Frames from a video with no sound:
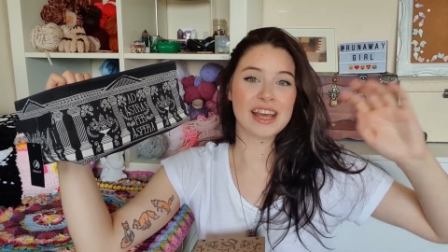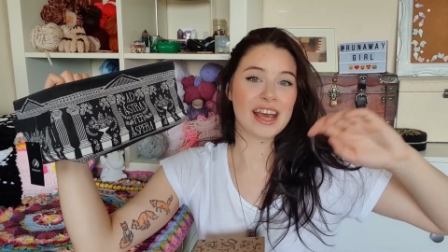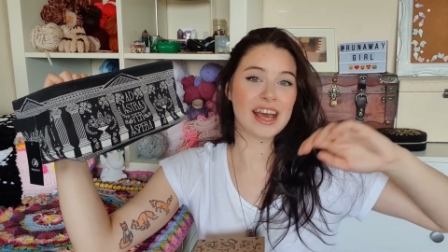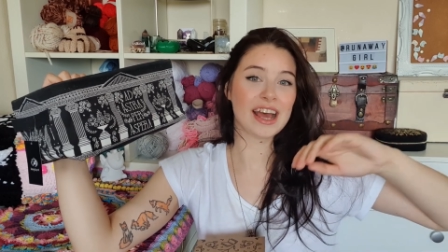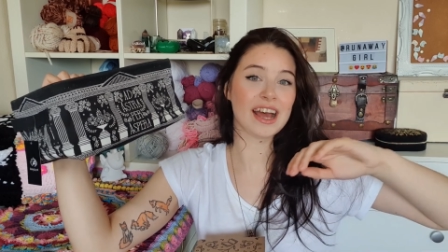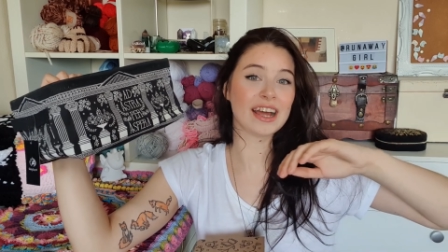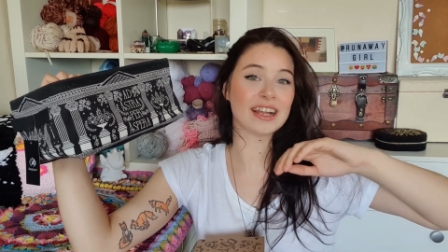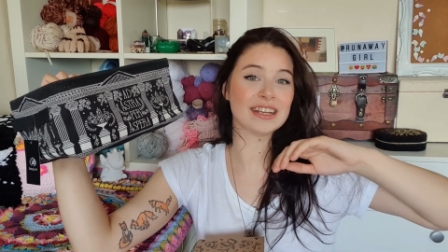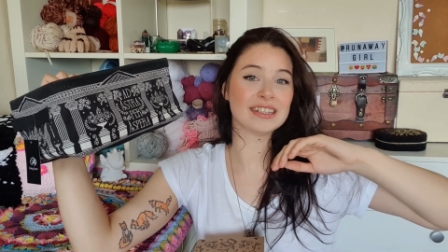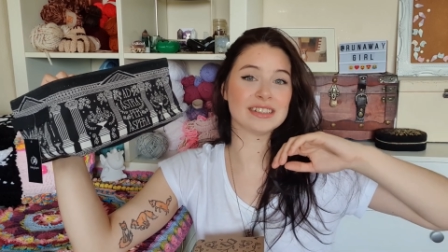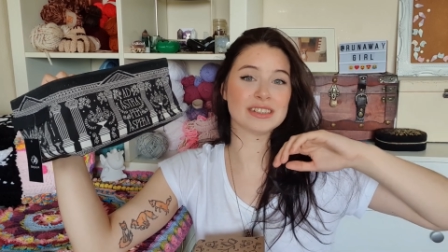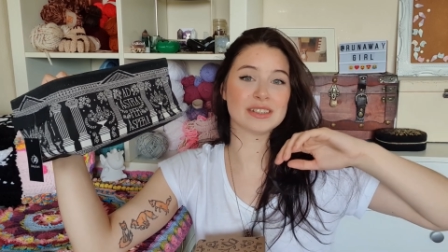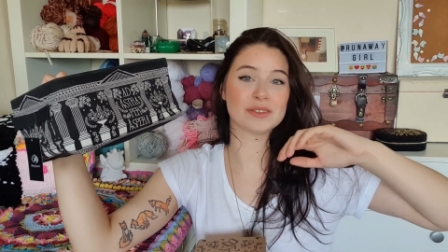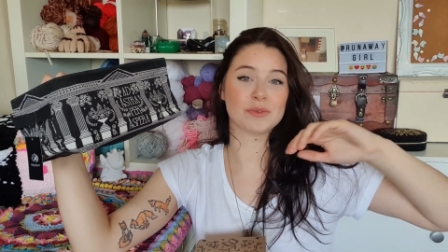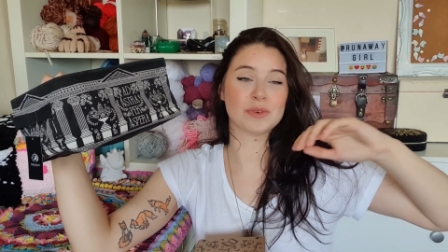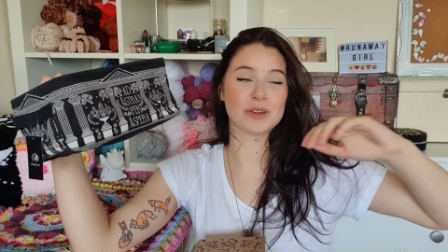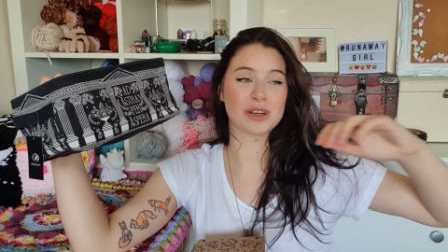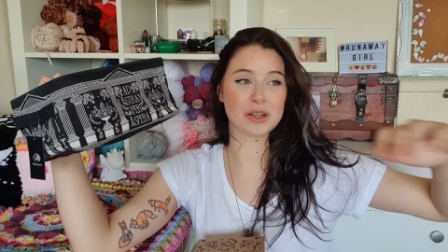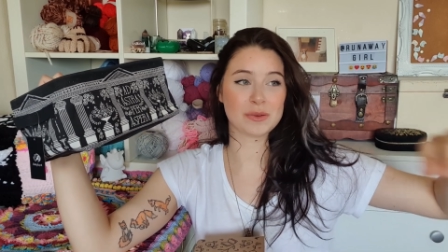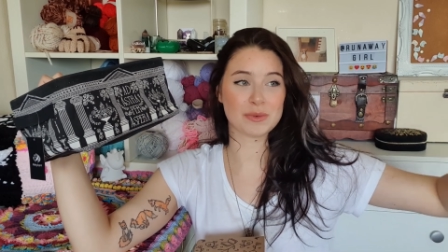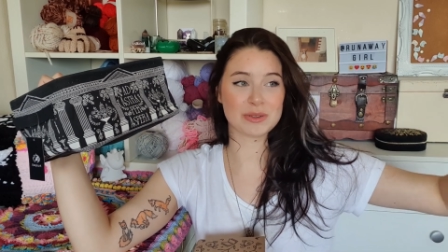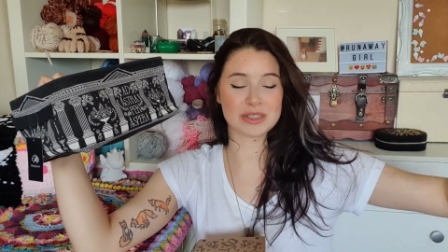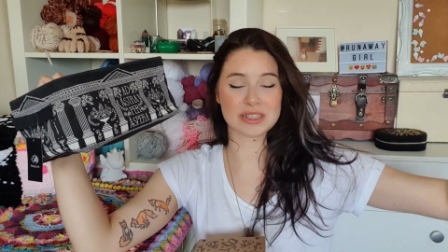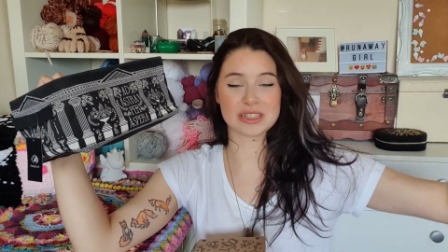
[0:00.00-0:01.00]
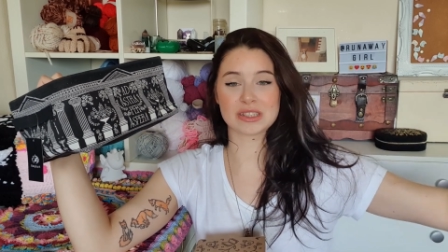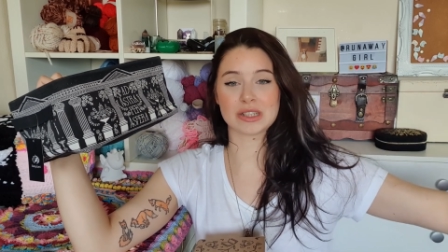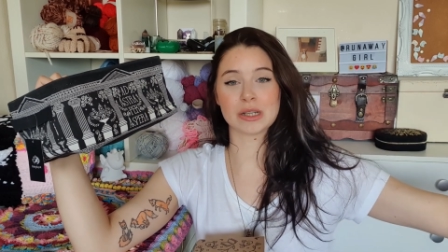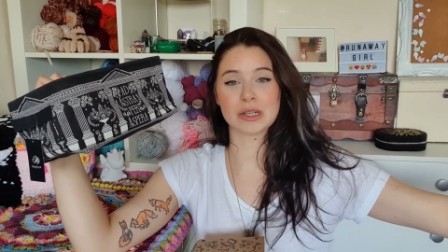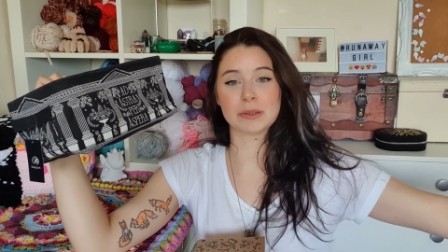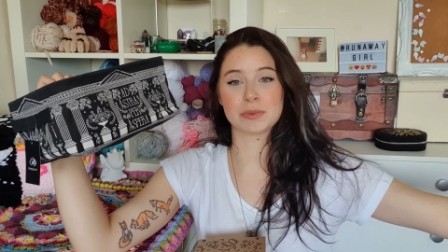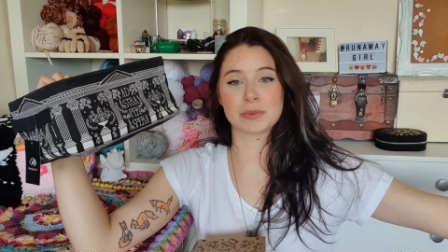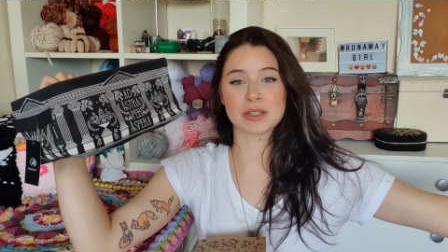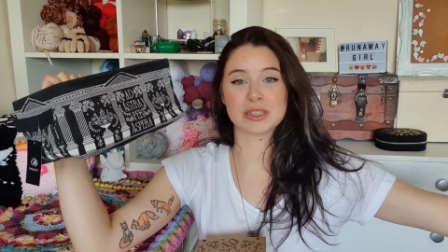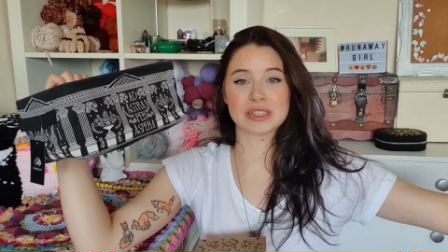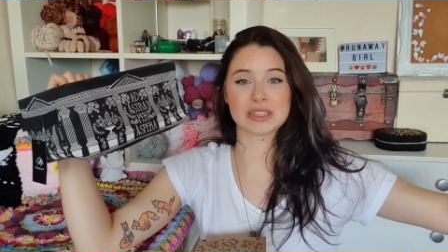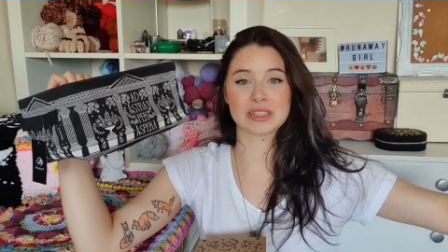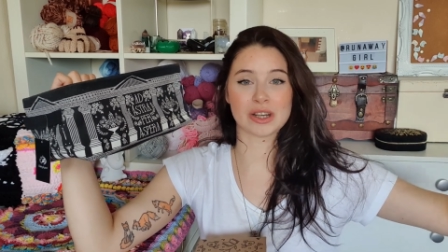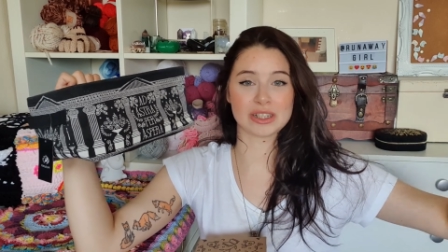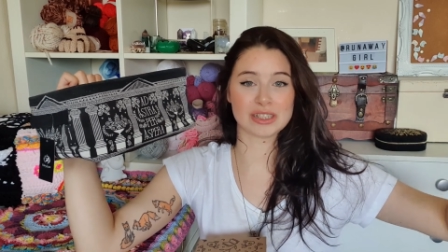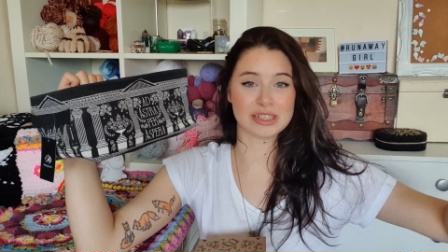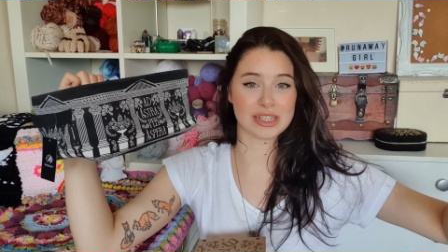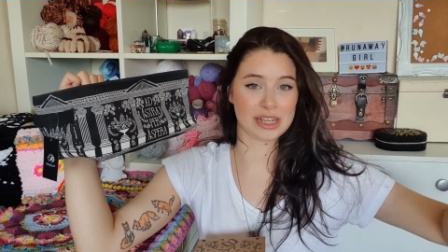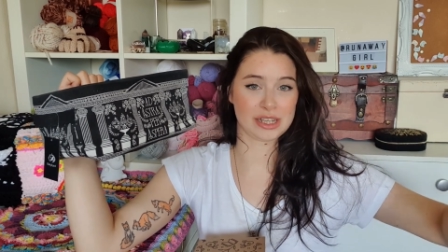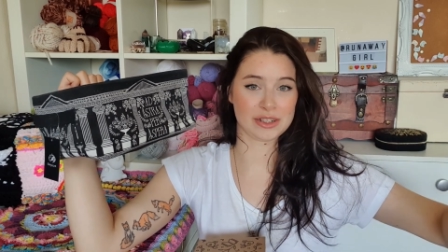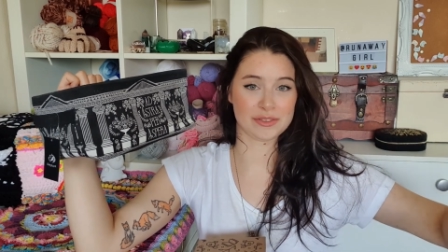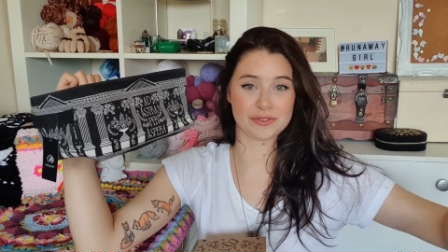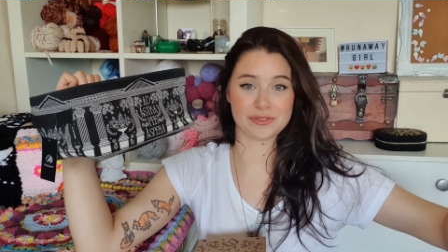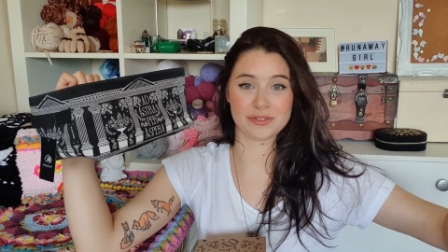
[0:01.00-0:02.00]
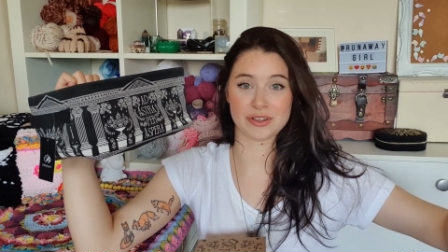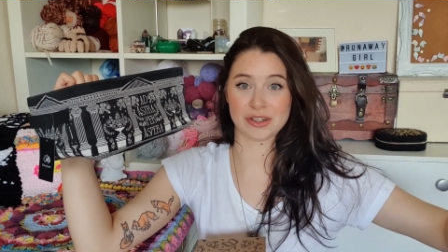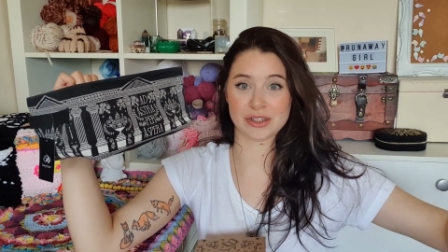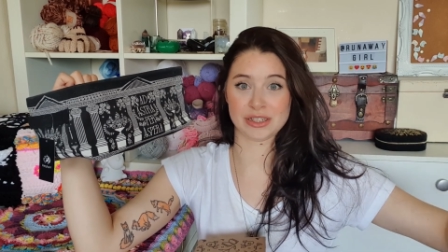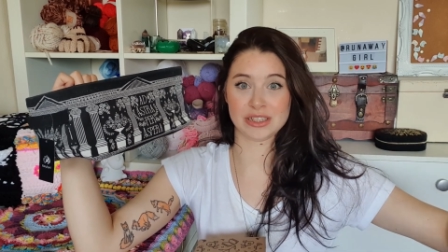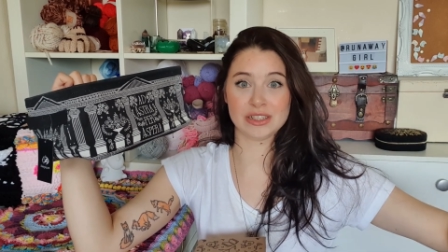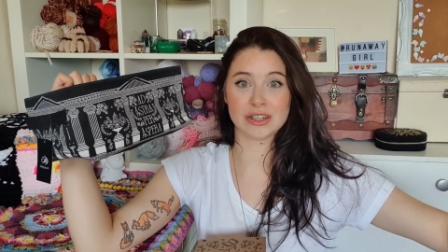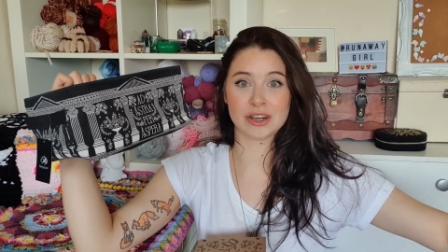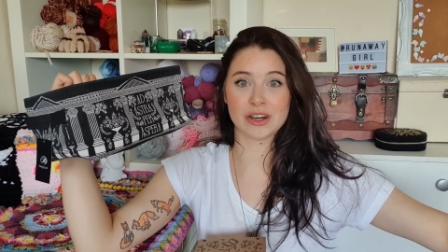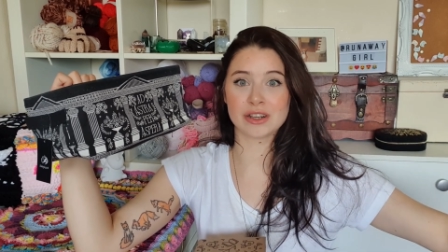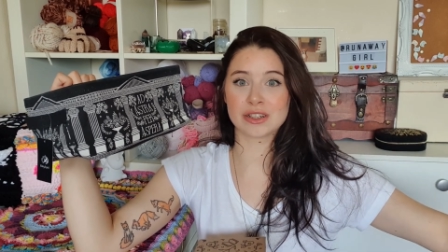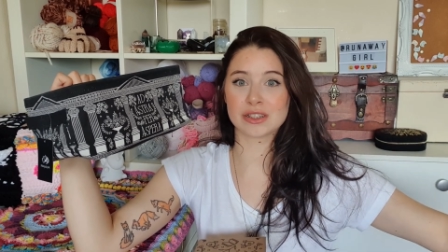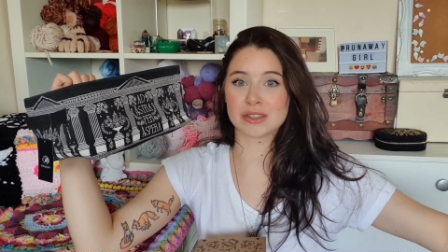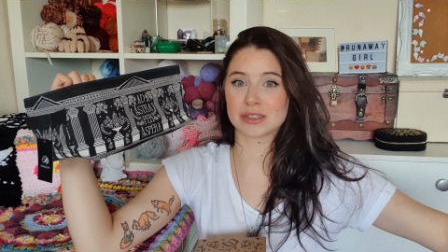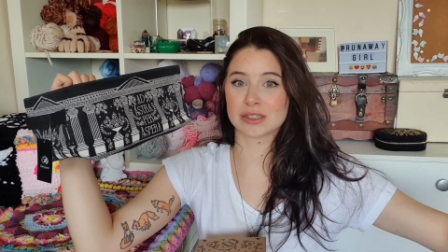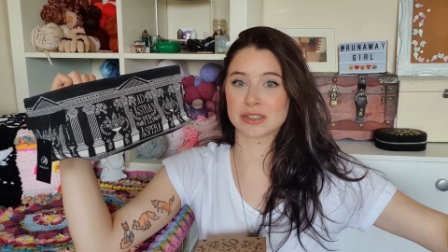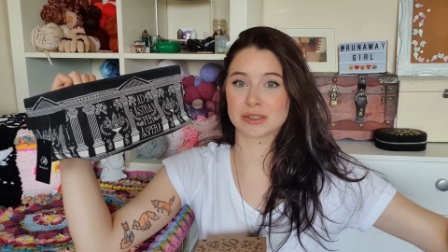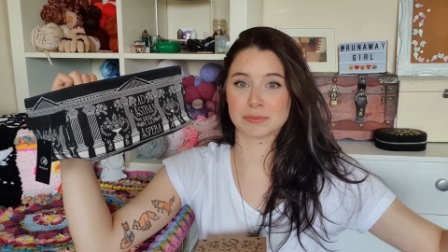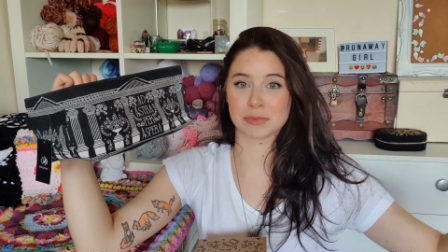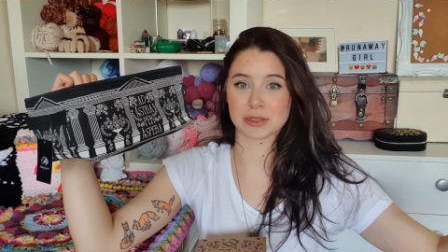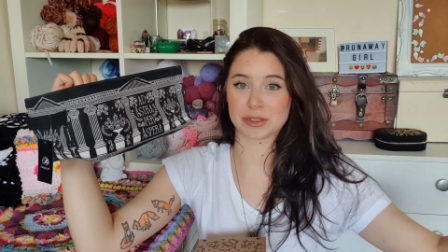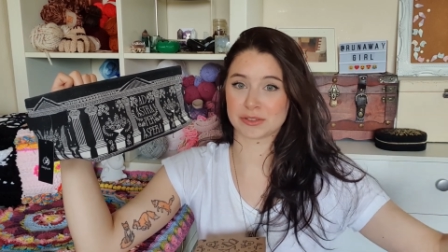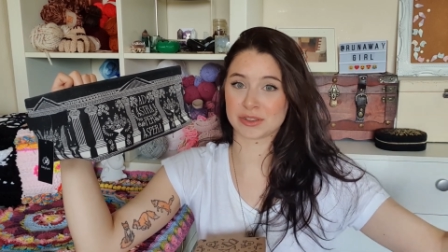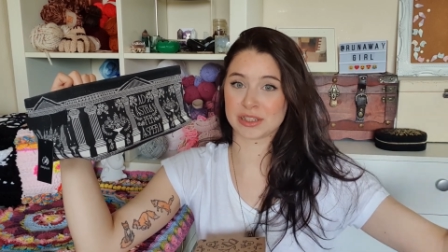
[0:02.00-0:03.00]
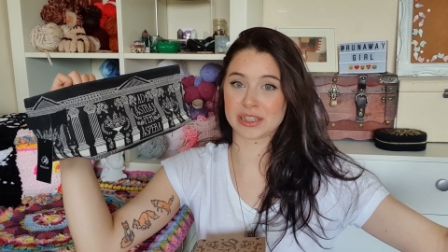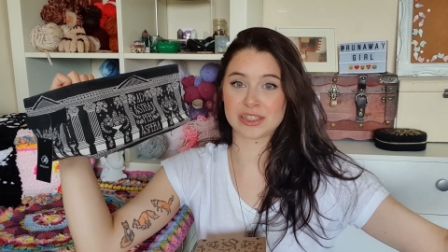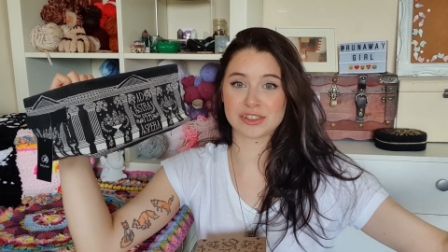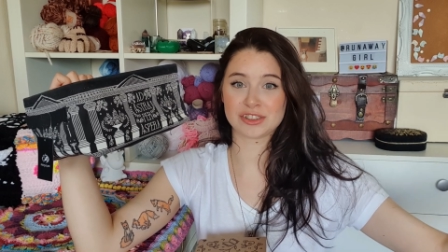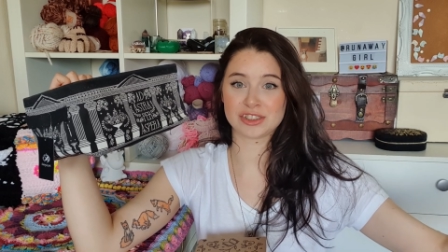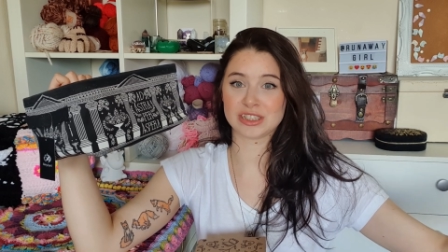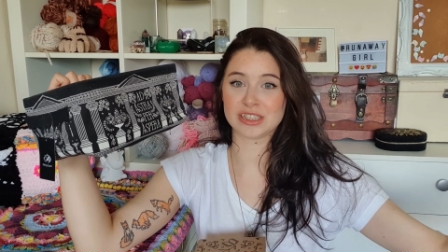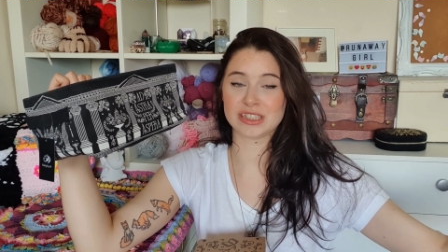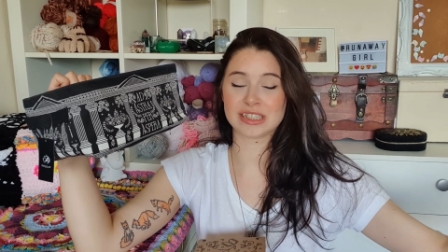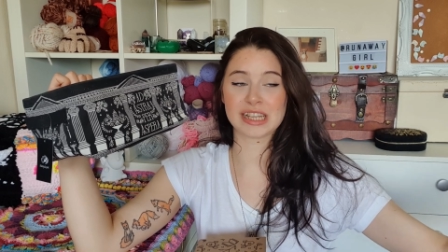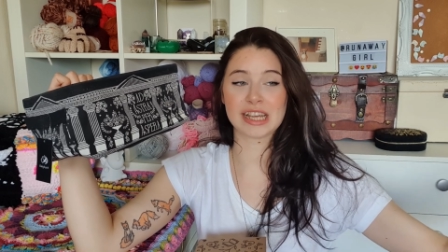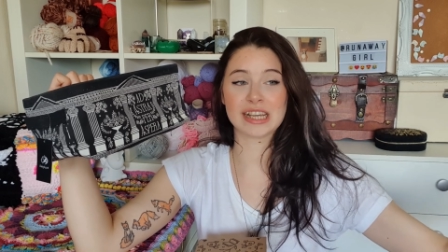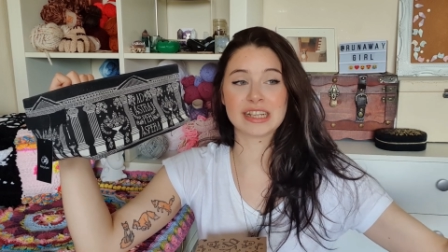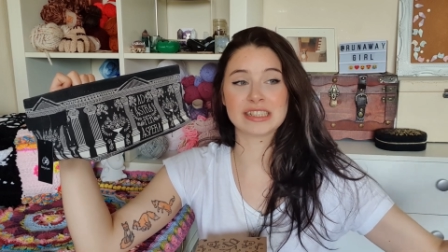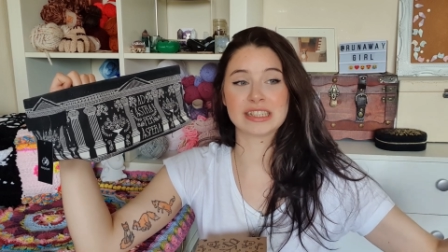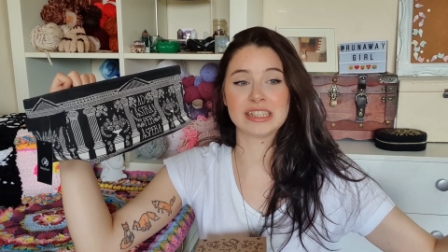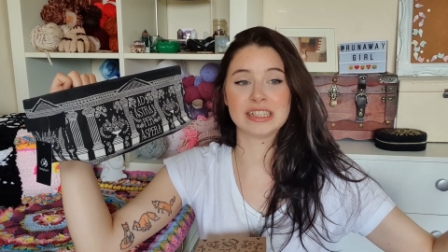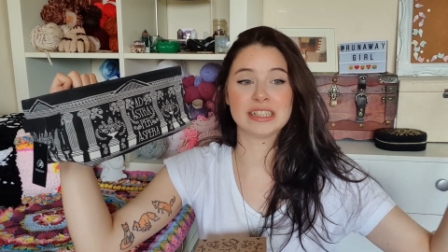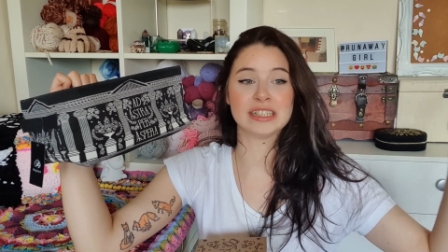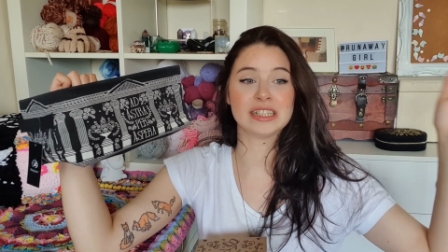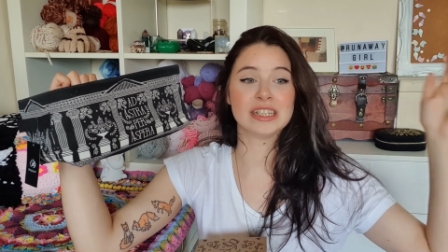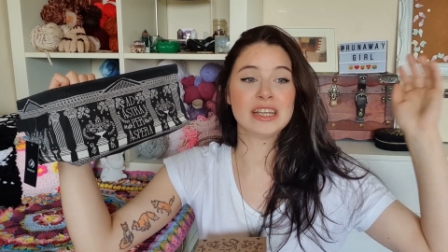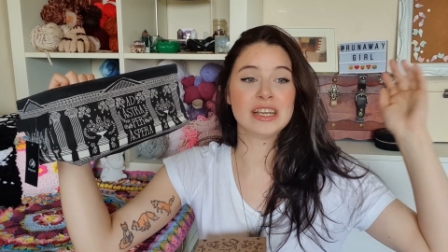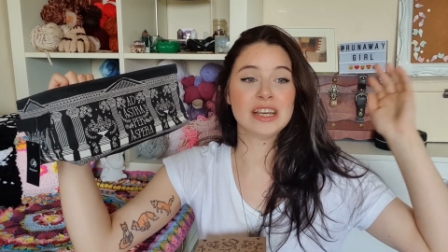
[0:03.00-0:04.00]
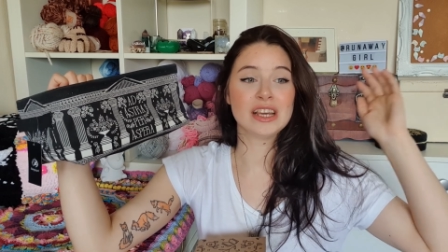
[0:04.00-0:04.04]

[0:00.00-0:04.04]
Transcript: and when I went to Cyprus, I turned very dark because my Greek genes kicked in,